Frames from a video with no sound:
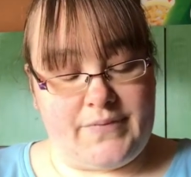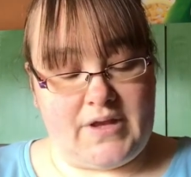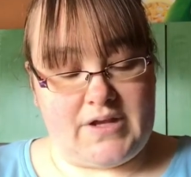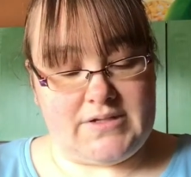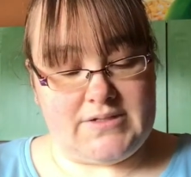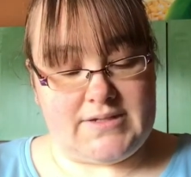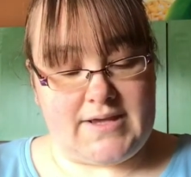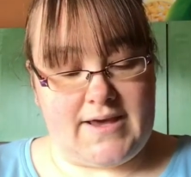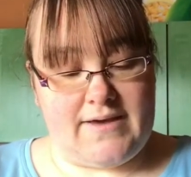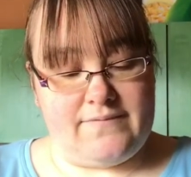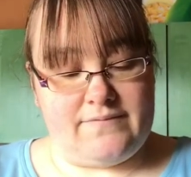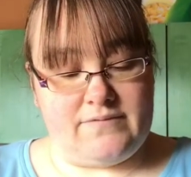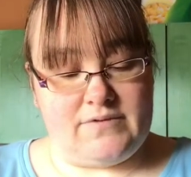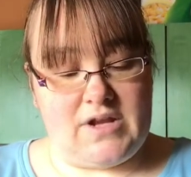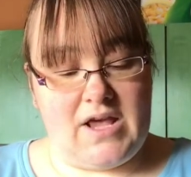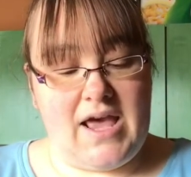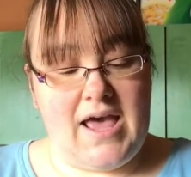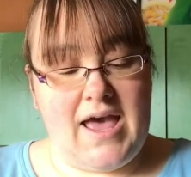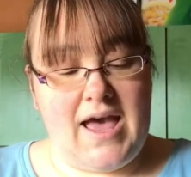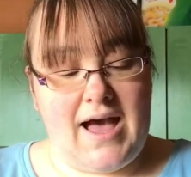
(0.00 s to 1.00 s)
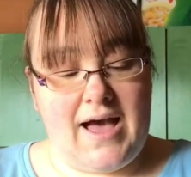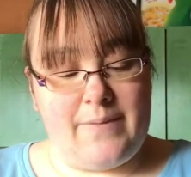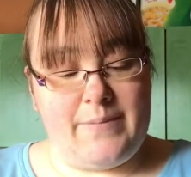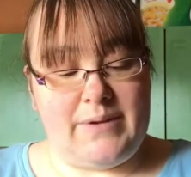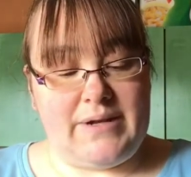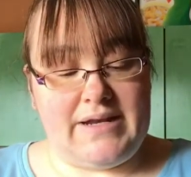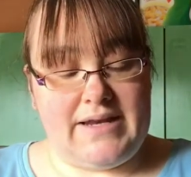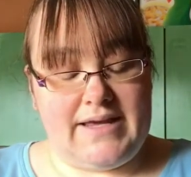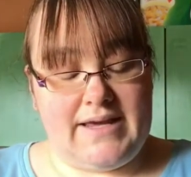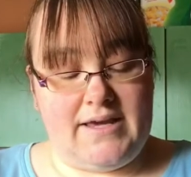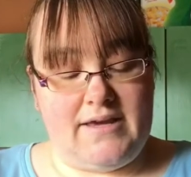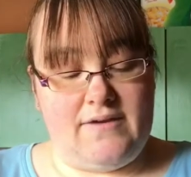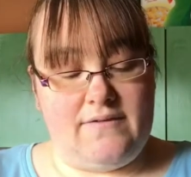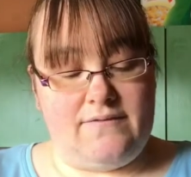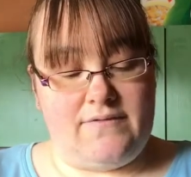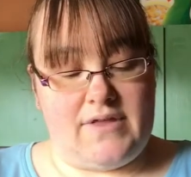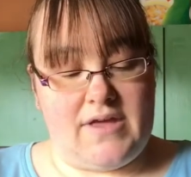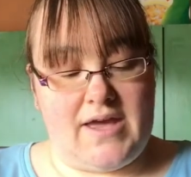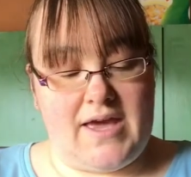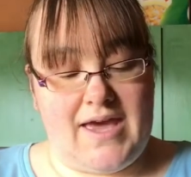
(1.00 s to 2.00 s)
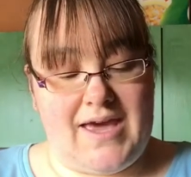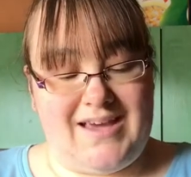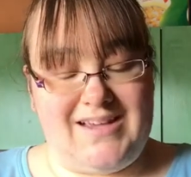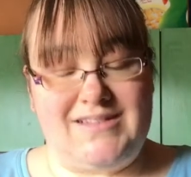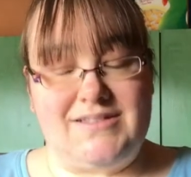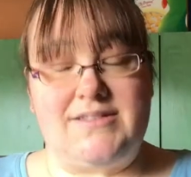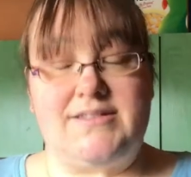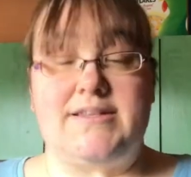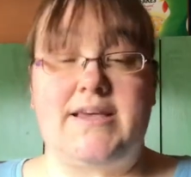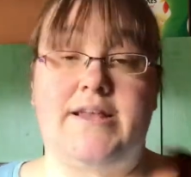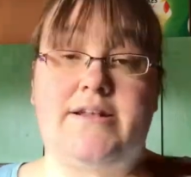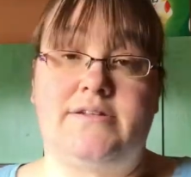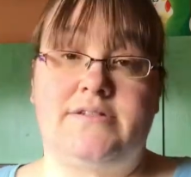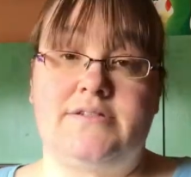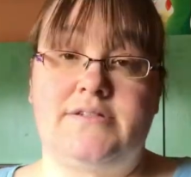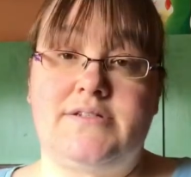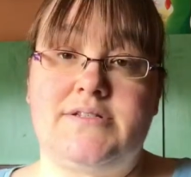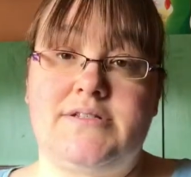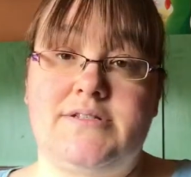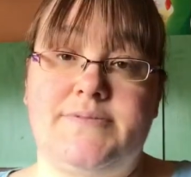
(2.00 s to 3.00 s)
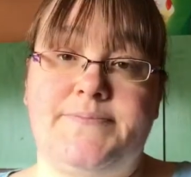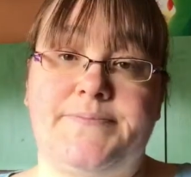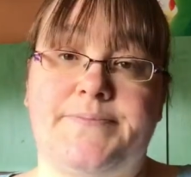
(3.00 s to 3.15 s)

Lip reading: 7, I believe they're 8 cents